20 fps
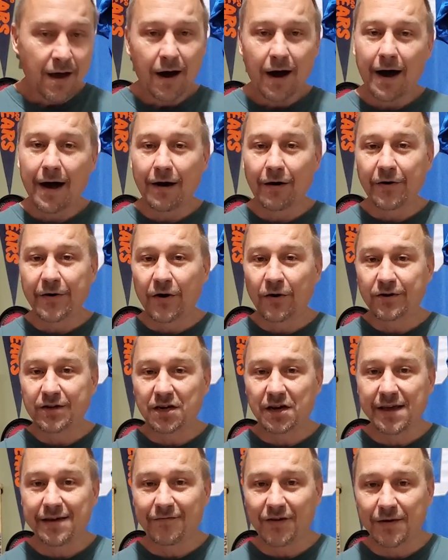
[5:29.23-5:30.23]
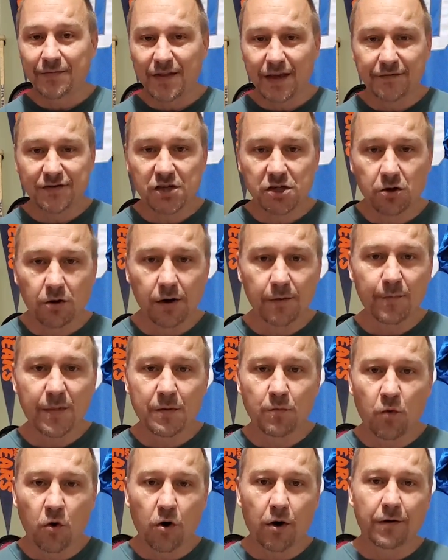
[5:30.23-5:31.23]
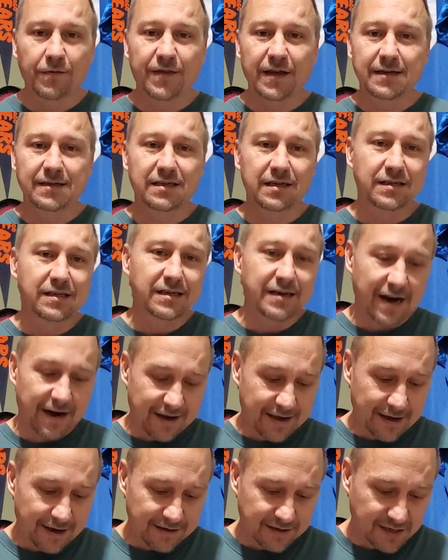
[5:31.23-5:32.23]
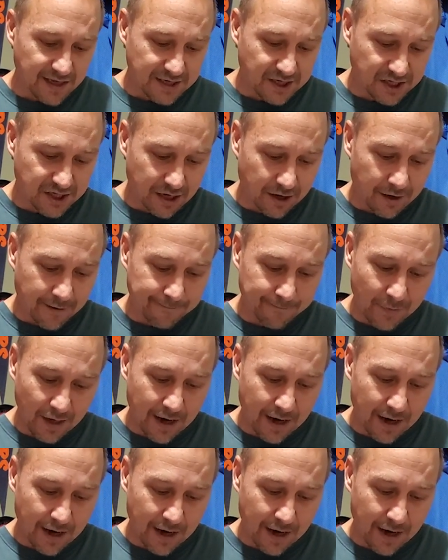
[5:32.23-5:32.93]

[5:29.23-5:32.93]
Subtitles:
I don't know, Cleveland, they've shown me more than Cincinnati has this year.